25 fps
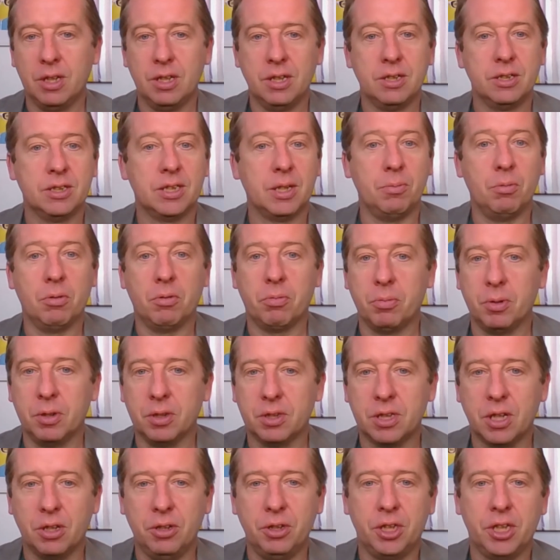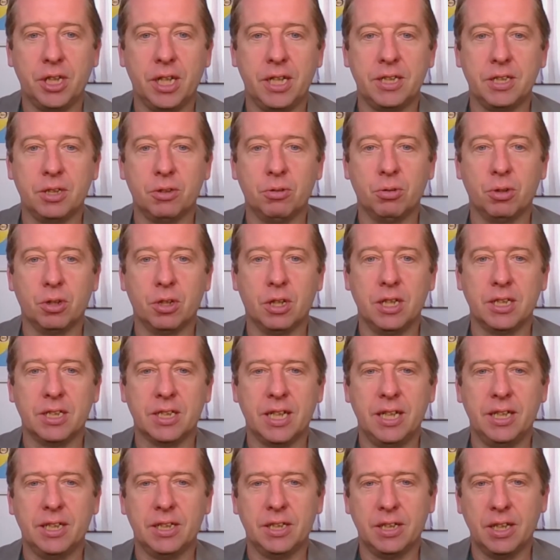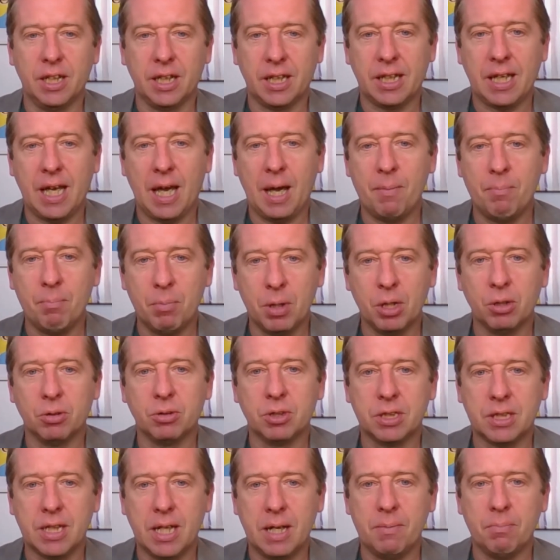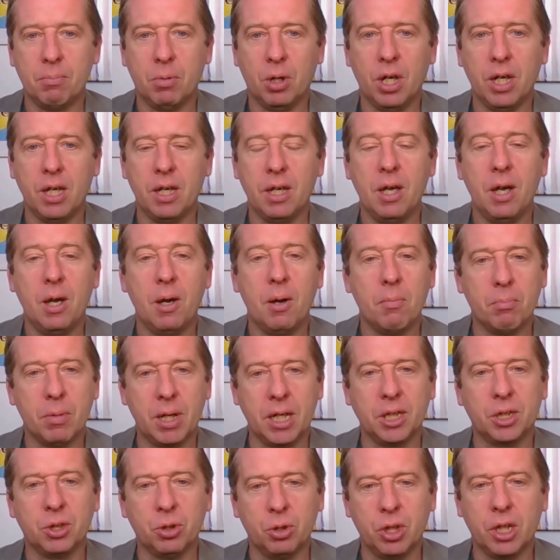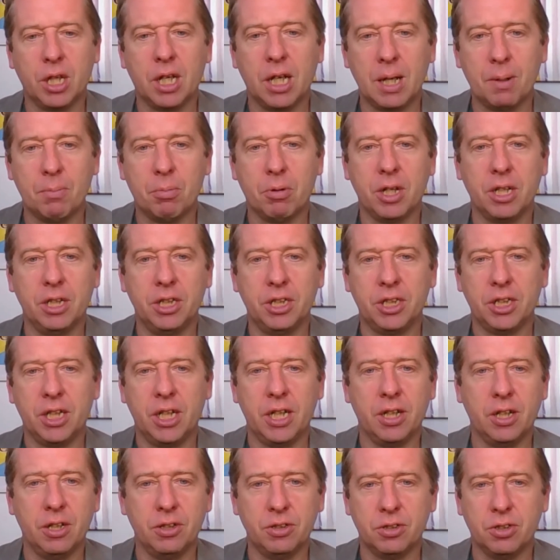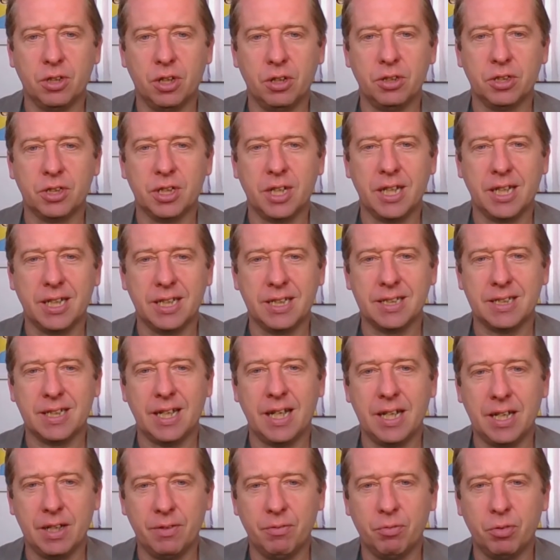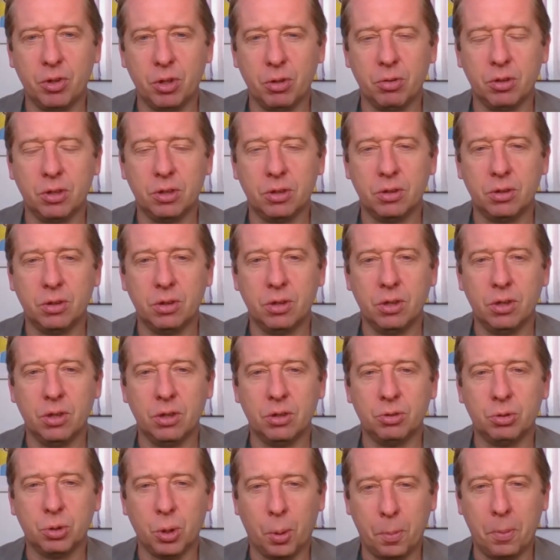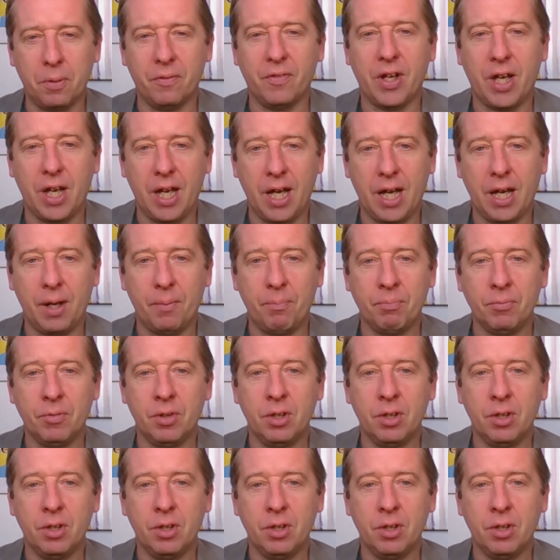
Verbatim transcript: someone from an associated organisation that can be on standby, make sure you collaborate and share those notes so they can stand in for you at a drop of a hat.